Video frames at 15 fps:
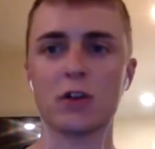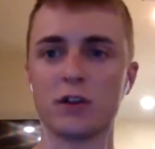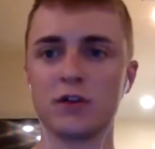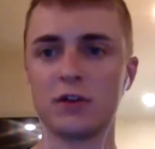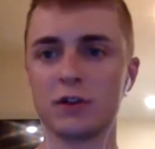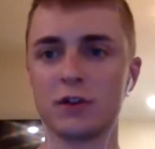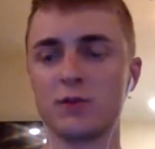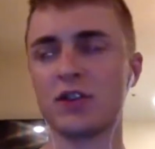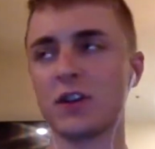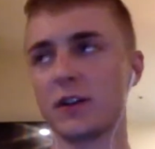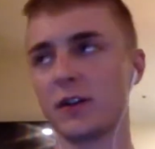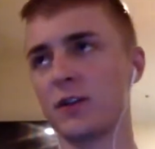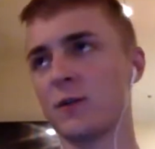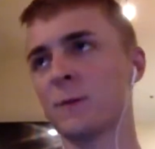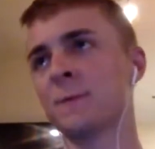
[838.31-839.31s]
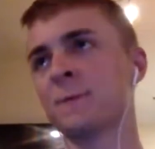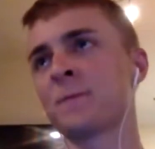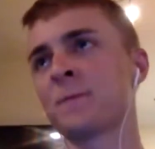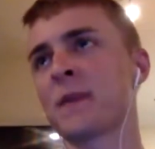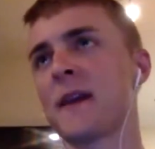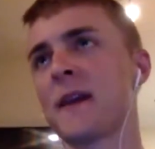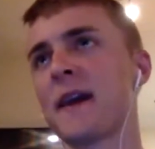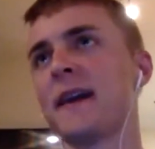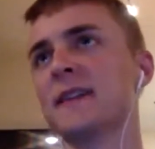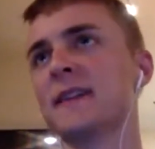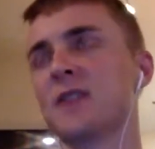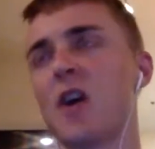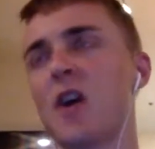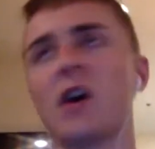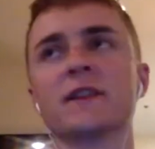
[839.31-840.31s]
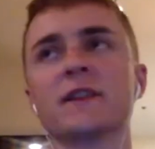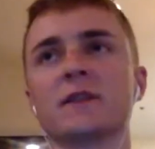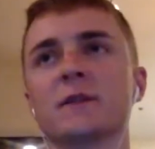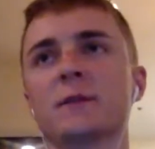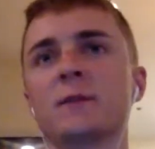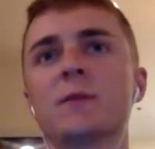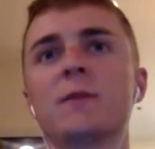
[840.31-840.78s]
YouTube channel is awesome.